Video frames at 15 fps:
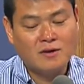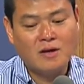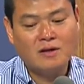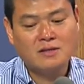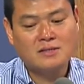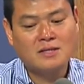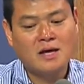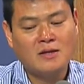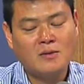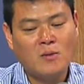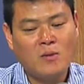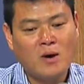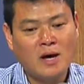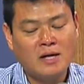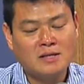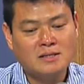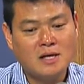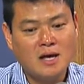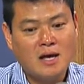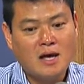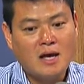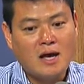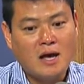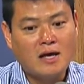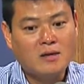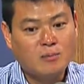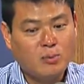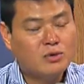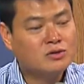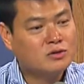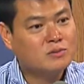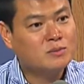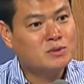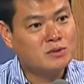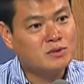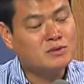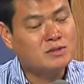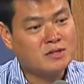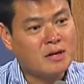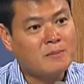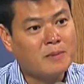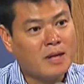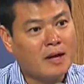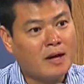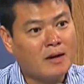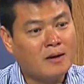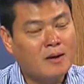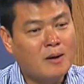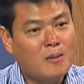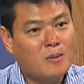because otherwise I can push them to do something,